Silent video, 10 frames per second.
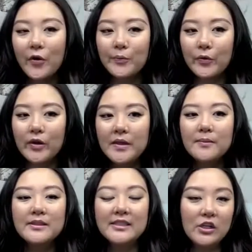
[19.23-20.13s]
for
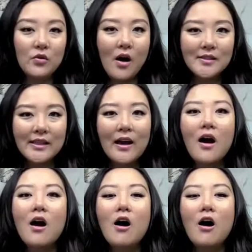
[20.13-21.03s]
premium C U content,
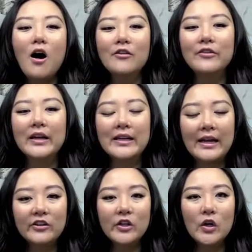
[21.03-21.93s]
offering
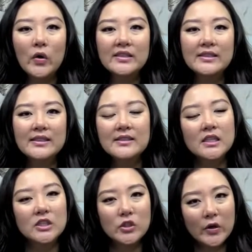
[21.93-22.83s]
nine hundred
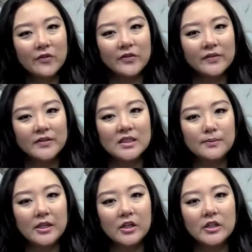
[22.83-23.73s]
courses, two hundred fifty
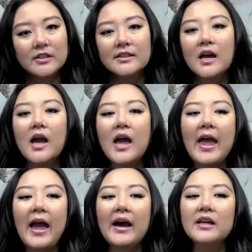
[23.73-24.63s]
speakers,
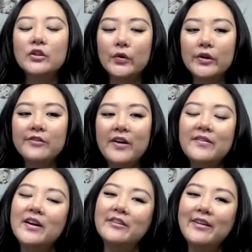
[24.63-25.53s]
and three thousand
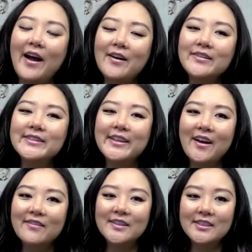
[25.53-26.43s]
five hundred hours
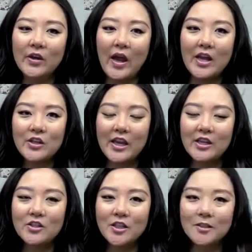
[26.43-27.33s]
of continuing
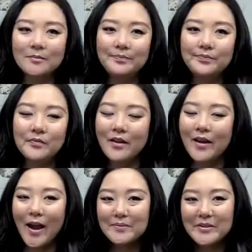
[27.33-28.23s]
education.
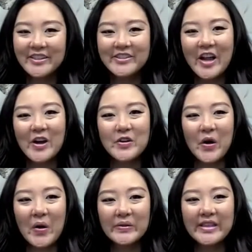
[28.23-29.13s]
I'm Donna Chow,
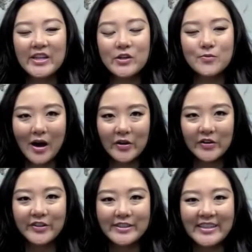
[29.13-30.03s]
your host and your
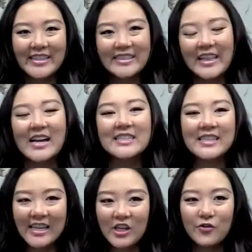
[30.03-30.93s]
moderator for today's class.
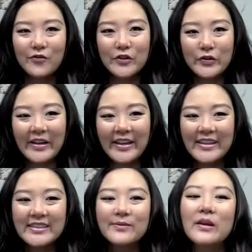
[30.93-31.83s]
Thank you for joining
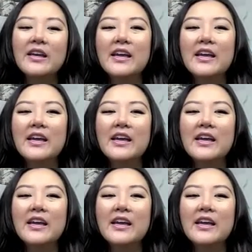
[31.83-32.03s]
us.